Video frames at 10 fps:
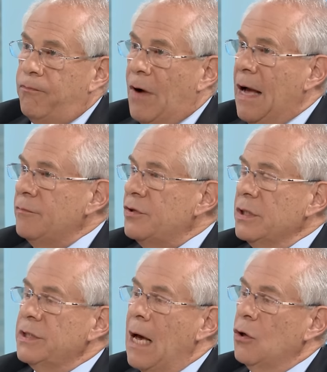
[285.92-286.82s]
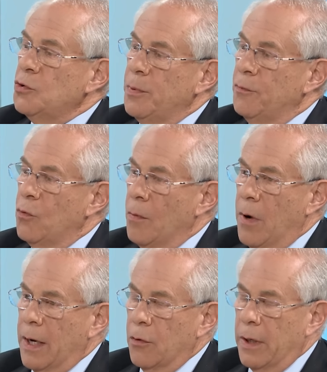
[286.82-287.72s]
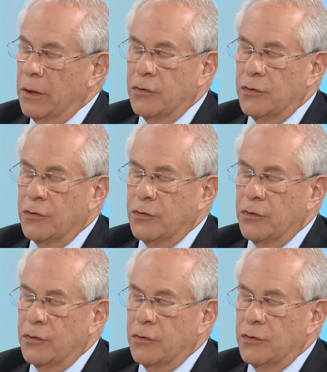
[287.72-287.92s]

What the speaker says: 5-6 hours before migraine,